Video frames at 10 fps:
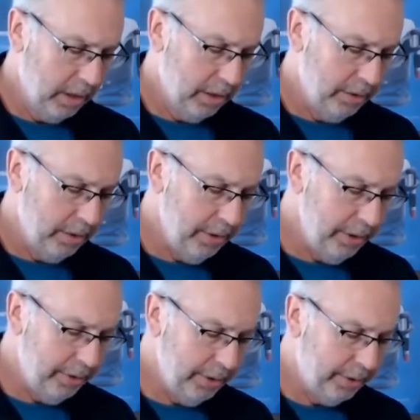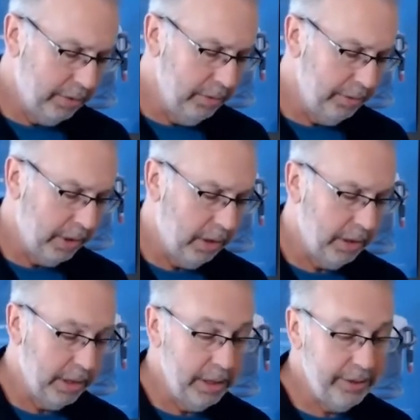So this just screws
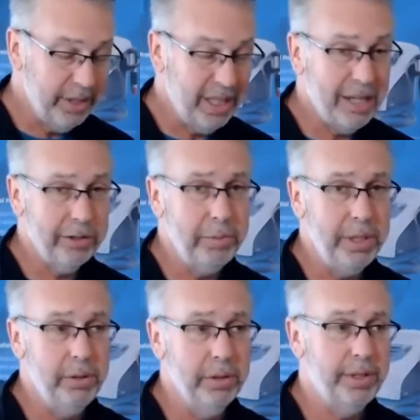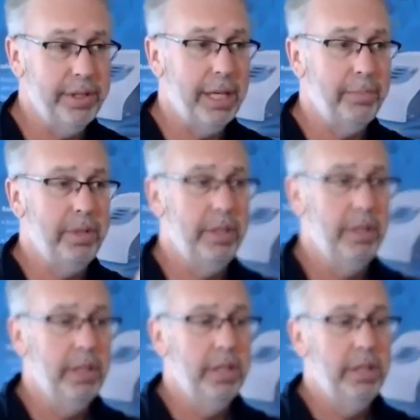on, and this allows me to accept
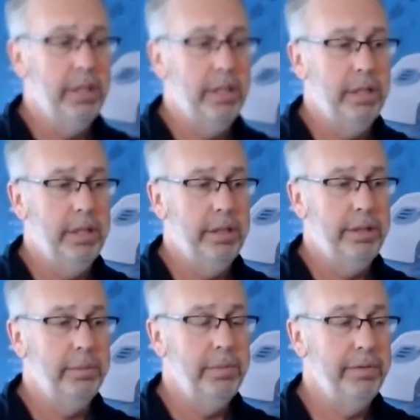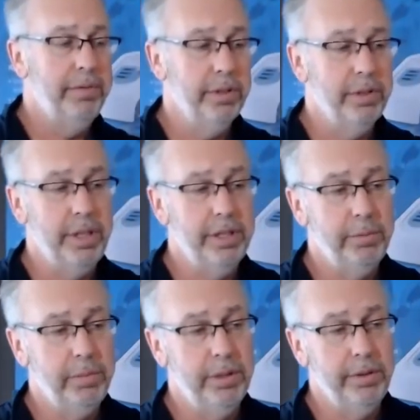some different
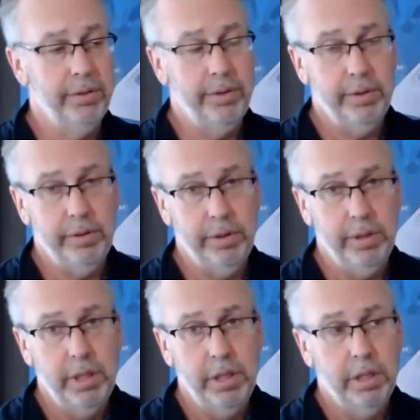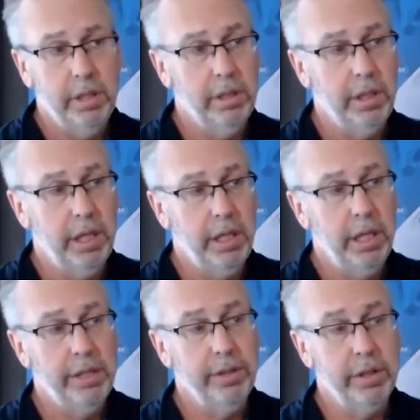transmitters. Okay,
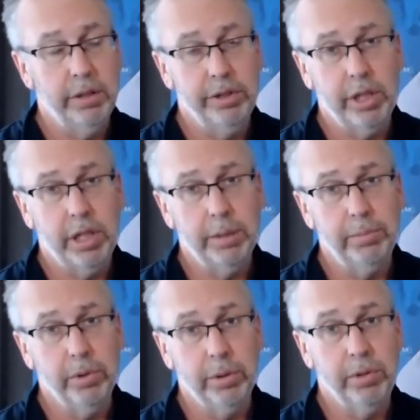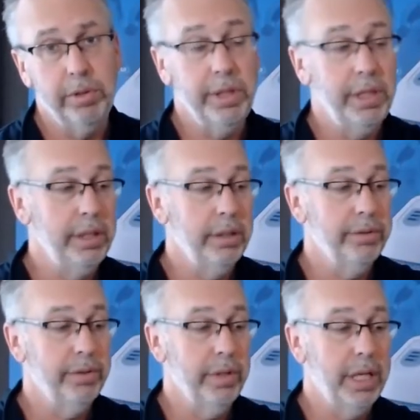has a little shock absorber in here,
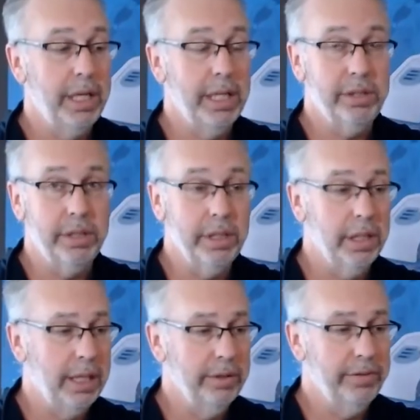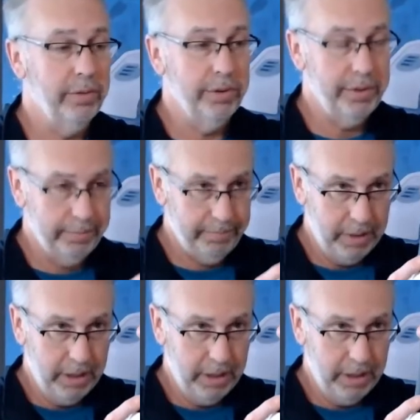so that actually allows for some